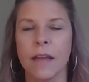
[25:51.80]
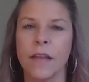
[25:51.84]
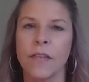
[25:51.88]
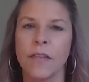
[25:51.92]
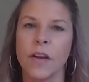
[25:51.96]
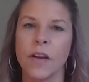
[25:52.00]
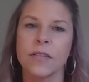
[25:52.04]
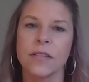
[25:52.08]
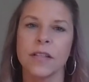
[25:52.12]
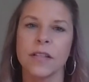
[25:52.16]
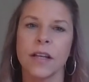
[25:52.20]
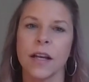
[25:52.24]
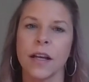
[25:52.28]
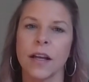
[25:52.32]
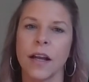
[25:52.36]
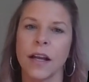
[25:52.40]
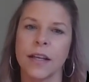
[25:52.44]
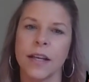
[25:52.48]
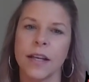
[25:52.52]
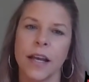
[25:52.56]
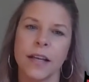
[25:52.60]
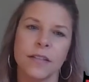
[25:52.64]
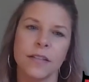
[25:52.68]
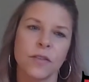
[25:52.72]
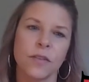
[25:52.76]
then there's a
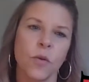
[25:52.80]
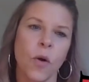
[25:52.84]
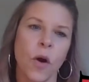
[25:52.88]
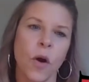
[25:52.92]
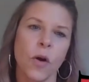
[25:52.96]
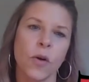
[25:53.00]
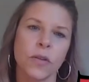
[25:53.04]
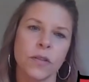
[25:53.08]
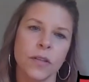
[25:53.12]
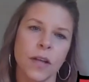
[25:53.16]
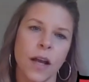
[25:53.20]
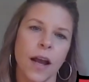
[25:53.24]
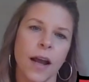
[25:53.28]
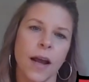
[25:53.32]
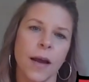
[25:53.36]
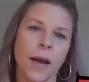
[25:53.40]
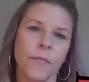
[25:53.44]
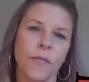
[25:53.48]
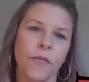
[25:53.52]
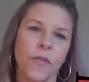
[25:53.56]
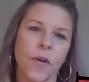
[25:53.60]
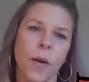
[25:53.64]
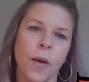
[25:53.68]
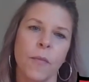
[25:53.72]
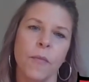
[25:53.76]
nice quote
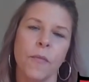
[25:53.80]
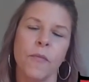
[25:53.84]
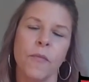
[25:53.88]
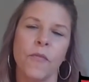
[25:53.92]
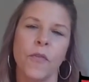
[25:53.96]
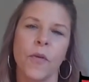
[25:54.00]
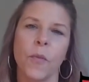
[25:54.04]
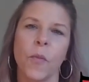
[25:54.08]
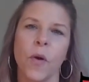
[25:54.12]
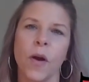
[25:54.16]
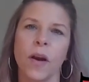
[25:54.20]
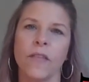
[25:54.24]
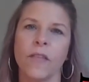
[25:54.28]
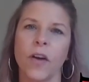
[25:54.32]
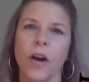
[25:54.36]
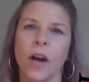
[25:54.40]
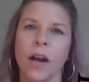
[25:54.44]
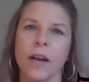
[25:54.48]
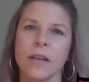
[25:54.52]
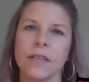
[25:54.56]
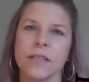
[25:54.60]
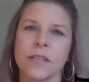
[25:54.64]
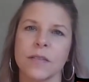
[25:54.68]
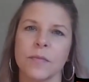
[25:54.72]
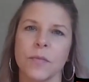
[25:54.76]
from one of our
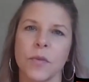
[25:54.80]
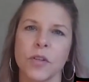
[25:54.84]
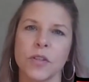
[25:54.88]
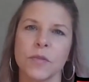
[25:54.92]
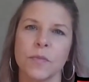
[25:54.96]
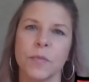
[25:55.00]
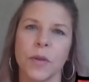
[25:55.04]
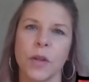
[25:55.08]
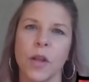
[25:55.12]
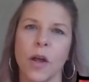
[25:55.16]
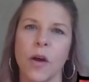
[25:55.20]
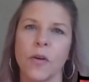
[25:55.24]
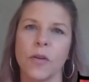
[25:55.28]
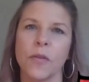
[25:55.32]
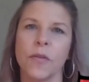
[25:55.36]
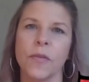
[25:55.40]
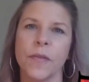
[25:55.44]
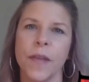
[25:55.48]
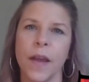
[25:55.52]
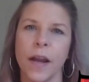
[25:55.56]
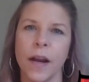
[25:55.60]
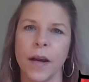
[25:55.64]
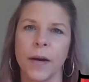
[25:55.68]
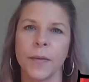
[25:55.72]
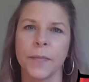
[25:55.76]
customers below
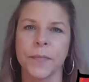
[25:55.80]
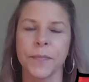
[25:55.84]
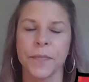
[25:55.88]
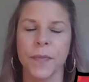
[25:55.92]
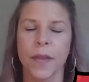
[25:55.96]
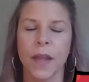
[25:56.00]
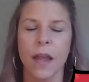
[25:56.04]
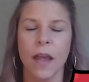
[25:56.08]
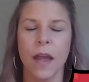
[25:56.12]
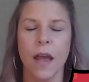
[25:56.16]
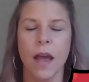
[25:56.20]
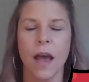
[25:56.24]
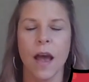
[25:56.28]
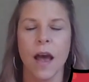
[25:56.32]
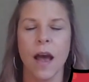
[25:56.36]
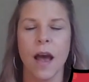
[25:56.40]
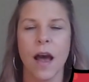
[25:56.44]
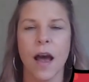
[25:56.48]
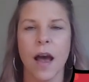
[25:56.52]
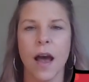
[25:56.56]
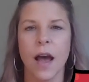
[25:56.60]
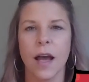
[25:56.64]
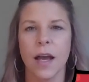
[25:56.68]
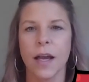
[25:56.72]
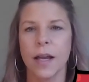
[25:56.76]
there.
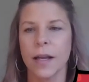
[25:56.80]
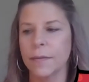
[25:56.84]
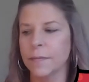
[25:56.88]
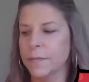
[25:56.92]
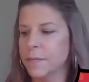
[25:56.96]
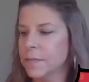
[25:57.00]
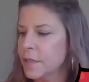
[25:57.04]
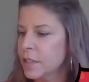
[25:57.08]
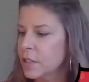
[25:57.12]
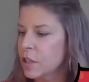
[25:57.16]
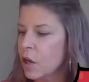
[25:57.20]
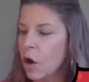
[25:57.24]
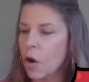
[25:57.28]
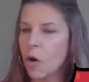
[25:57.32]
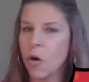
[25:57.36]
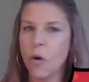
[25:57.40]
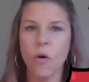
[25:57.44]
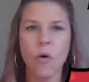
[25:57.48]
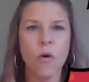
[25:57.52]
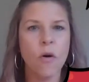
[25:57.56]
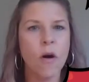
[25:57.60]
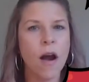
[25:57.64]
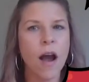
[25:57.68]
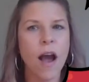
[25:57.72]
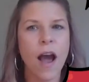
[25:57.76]

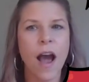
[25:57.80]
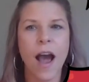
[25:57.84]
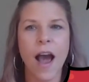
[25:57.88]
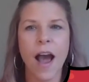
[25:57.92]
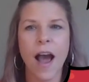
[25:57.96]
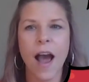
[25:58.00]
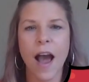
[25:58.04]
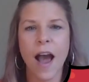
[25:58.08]
So